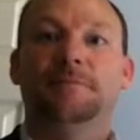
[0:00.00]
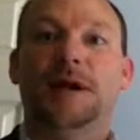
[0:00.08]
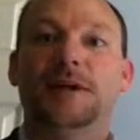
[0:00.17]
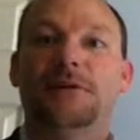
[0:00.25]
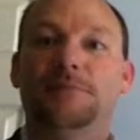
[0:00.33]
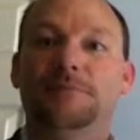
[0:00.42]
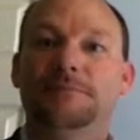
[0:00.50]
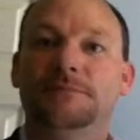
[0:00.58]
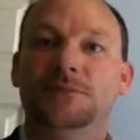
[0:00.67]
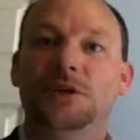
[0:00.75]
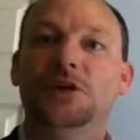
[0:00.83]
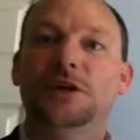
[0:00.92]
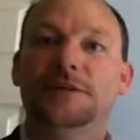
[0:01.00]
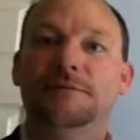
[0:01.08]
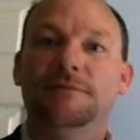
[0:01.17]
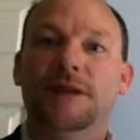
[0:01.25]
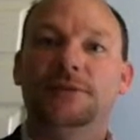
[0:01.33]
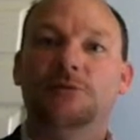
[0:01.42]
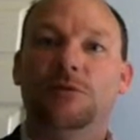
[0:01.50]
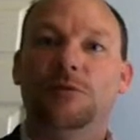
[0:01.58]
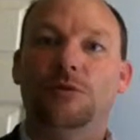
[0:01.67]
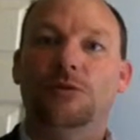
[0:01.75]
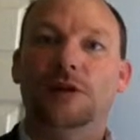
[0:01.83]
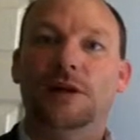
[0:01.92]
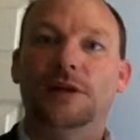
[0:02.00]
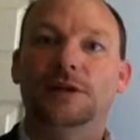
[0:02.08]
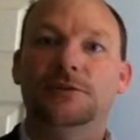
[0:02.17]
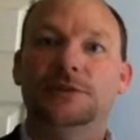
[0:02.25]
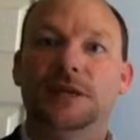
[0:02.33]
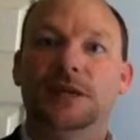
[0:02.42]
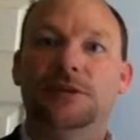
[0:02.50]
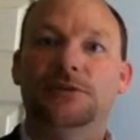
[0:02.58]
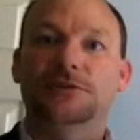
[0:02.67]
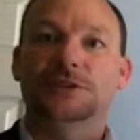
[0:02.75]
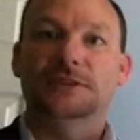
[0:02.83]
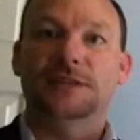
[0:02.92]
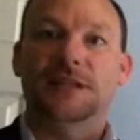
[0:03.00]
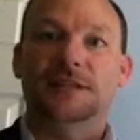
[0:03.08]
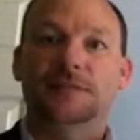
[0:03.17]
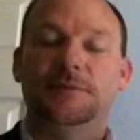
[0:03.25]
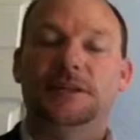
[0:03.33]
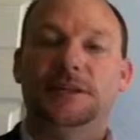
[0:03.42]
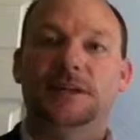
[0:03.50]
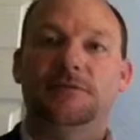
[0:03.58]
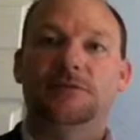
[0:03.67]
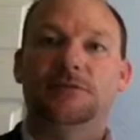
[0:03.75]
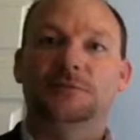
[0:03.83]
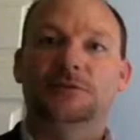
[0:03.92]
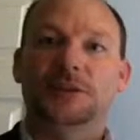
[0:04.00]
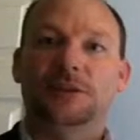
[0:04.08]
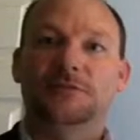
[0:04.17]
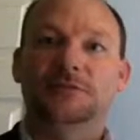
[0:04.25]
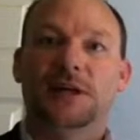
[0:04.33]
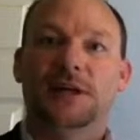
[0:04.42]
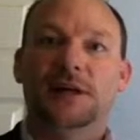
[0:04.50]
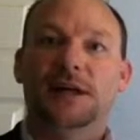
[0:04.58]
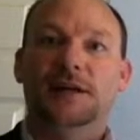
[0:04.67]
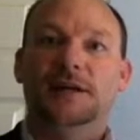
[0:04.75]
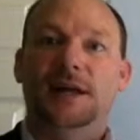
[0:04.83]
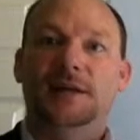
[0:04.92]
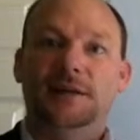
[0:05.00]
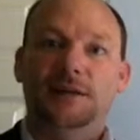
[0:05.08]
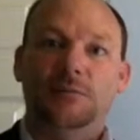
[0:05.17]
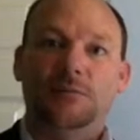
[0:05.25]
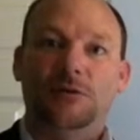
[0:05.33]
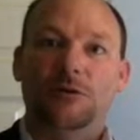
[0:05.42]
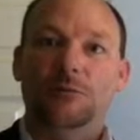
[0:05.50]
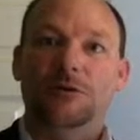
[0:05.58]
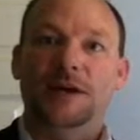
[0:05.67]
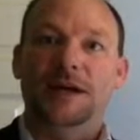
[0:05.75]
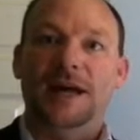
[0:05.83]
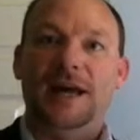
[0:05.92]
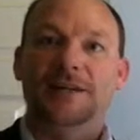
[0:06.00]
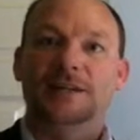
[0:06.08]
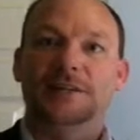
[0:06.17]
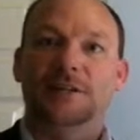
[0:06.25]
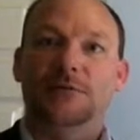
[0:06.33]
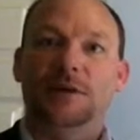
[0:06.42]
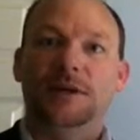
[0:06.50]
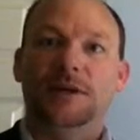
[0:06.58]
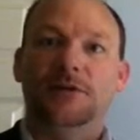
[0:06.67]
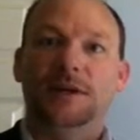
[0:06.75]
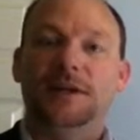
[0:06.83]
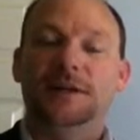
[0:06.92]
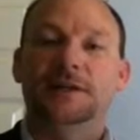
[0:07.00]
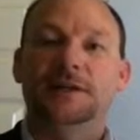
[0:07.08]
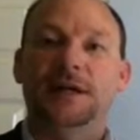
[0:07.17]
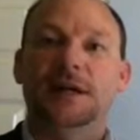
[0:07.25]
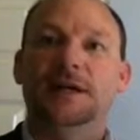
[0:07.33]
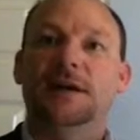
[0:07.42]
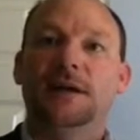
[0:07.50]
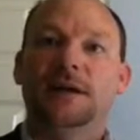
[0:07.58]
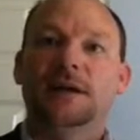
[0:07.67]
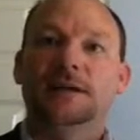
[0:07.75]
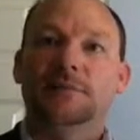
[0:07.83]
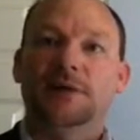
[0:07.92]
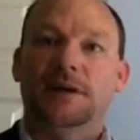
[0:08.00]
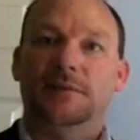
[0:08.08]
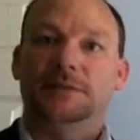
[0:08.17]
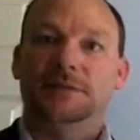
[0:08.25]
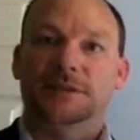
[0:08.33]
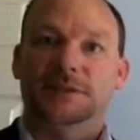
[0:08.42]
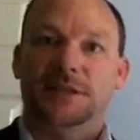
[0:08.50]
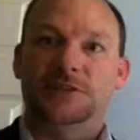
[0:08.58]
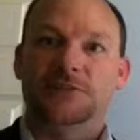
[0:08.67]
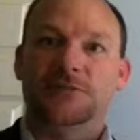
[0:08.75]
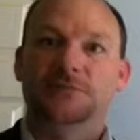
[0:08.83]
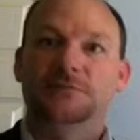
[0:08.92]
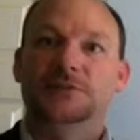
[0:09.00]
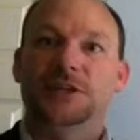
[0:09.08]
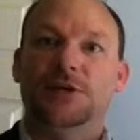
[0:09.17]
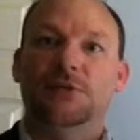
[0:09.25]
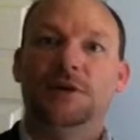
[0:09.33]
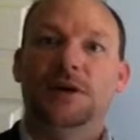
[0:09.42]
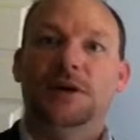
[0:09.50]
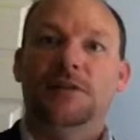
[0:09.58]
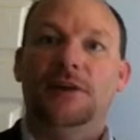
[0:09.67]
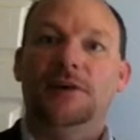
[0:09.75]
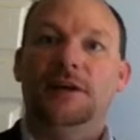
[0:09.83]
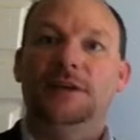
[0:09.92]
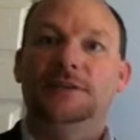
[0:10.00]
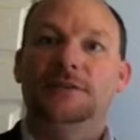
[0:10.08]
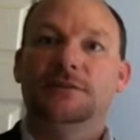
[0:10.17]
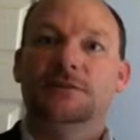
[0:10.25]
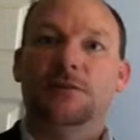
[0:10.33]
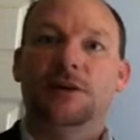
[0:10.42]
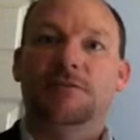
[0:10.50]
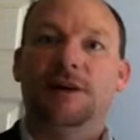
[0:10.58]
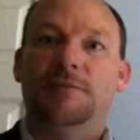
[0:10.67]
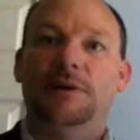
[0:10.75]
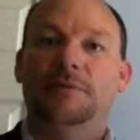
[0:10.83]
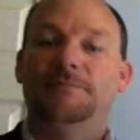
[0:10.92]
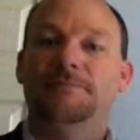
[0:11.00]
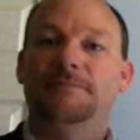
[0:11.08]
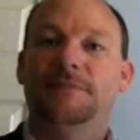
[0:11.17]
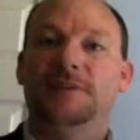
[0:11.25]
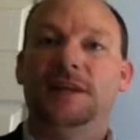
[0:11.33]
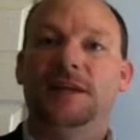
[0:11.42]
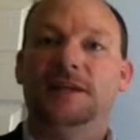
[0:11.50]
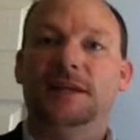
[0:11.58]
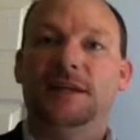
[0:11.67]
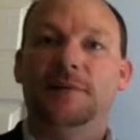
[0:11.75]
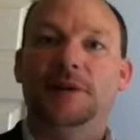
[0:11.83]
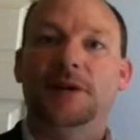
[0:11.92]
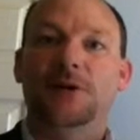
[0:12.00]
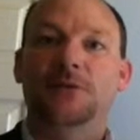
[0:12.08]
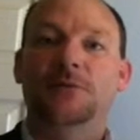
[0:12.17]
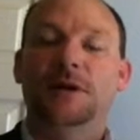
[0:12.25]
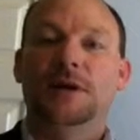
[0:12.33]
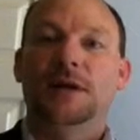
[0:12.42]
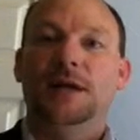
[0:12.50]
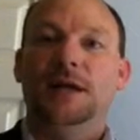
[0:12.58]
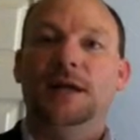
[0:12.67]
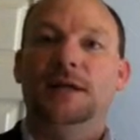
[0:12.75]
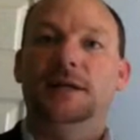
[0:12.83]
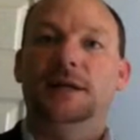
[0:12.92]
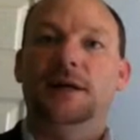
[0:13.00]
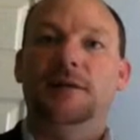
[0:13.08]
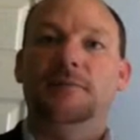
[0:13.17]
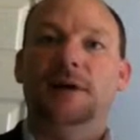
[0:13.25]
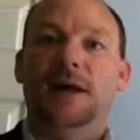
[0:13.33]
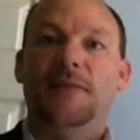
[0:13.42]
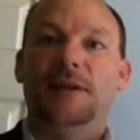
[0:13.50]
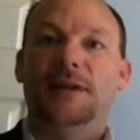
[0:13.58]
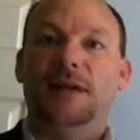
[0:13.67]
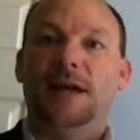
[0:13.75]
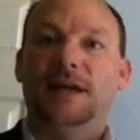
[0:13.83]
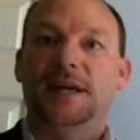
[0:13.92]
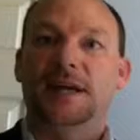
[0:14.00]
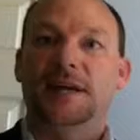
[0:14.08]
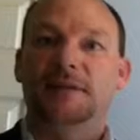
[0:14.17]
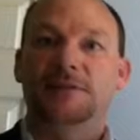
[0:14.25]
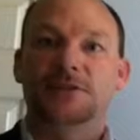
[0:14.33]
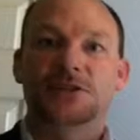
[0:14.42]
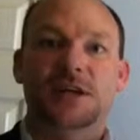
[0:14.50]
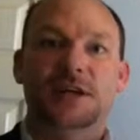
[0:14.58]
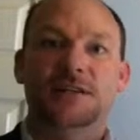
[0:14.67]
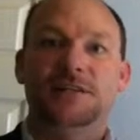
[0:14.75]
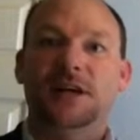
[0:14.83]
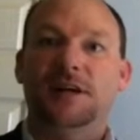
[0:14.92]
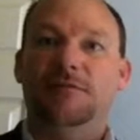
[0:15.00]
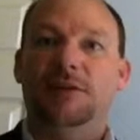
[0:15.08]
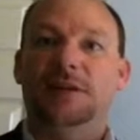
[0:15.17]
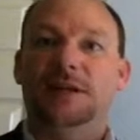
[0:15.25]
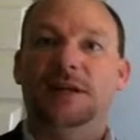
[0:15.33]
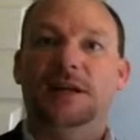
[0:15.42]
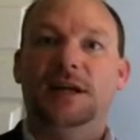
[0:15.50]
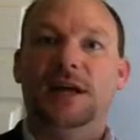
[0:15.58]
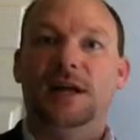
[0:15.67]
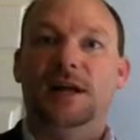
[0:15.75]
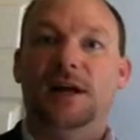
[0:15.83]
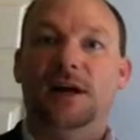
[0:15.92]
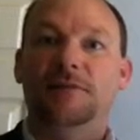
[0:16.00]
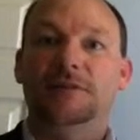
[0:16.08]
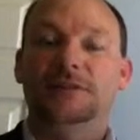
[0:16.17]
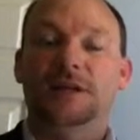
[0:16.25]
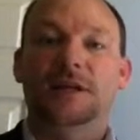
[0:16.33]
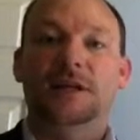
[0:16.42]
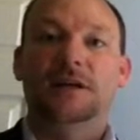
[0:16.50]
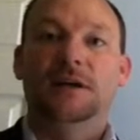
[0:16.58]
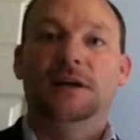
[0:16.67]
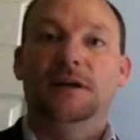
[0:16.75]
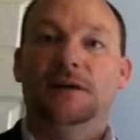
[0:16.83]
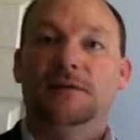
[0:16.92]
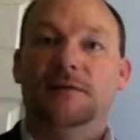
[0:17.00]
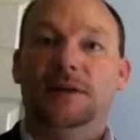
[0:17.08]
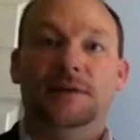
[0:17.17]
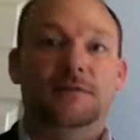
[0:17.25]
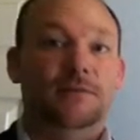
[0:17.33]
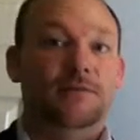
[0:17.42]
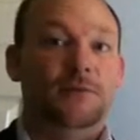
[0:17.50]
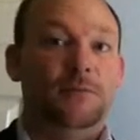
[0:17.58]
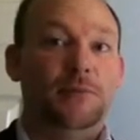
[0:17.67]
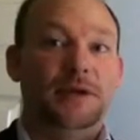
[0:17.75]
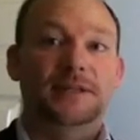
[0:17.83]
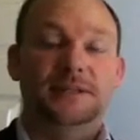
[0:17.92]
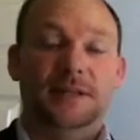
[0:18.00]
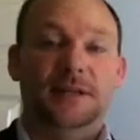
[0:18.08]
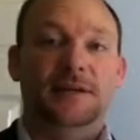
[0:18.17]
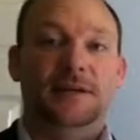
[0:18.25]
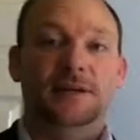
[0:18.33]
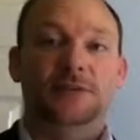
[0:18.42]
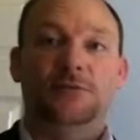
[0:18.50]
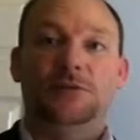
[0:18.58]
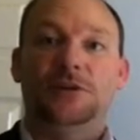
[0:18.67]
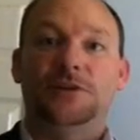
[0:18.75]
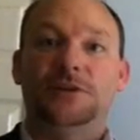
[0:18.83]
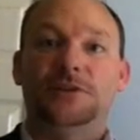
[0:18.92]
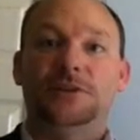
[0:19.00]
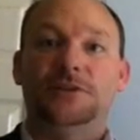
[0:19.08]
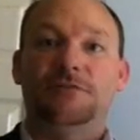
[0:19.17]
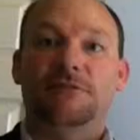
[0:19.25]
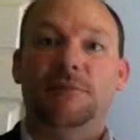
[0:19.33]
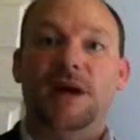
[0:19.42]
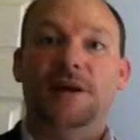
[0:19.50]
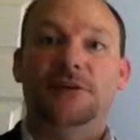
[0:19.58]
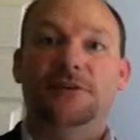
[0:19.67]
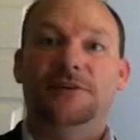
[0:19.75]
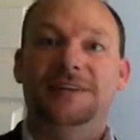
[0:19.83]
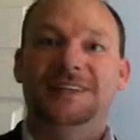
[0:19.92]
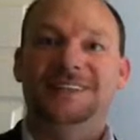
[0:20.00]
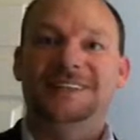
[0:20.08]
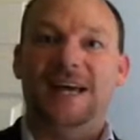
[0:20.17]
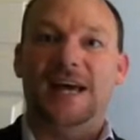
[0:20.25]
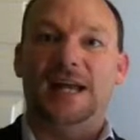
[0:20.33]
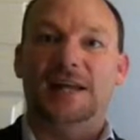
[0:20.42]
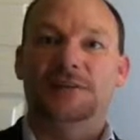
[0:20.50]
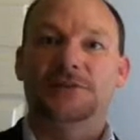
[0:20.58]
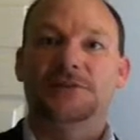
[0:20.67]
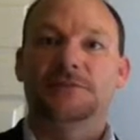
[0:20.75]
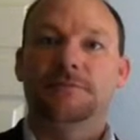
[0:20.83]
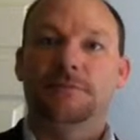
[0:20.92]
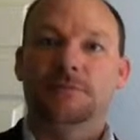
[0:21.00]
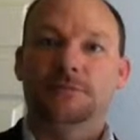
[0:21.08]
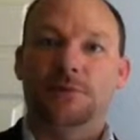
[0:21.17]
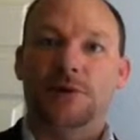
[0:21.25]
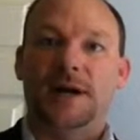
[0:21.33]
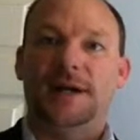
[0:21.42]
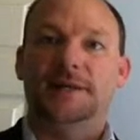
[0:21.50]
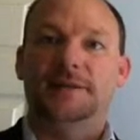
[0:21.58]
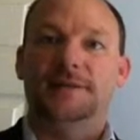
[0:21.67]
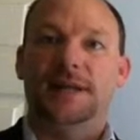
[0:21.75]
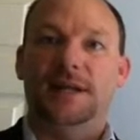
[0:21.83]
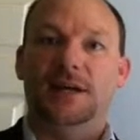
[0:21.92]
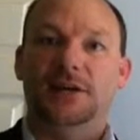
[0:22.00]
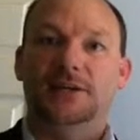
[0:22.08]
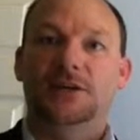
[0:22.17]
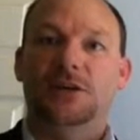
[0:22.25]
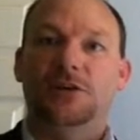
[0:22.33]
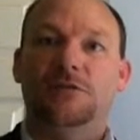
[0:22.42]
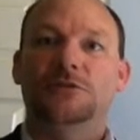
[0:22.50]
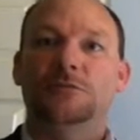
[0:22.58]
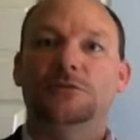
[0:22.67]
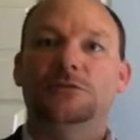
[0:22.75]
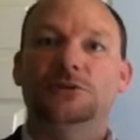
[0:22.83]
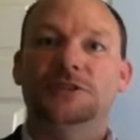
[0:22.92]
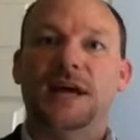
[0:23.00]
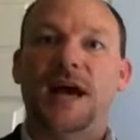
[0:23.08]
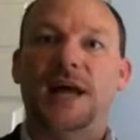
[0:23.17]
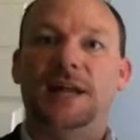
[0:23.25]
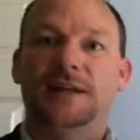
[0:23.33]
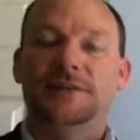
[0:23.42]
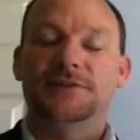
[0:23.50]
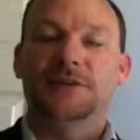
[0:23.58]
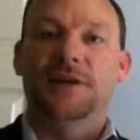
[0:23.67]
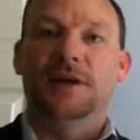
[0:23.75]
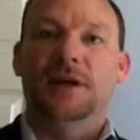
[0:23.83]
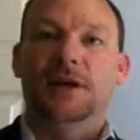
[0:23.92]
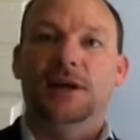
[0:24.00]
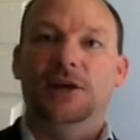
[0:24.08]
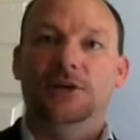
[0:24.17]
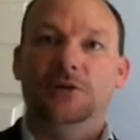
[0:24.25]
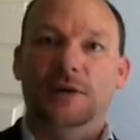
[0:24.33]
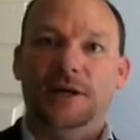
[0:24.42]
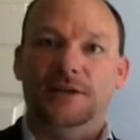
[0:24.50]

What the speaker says: Bam. Good. That's what we're trying to do as leaders, is get them to think for themselves and take the appropriate action that we know they need to take to become successful. So there it is. Quick wrap up. Need anything, let me know. And I think that can change everything. And it obviously, the biggest thing, and I just want to do this as a reminder, is silence. Practice that uncomfortable silence. He who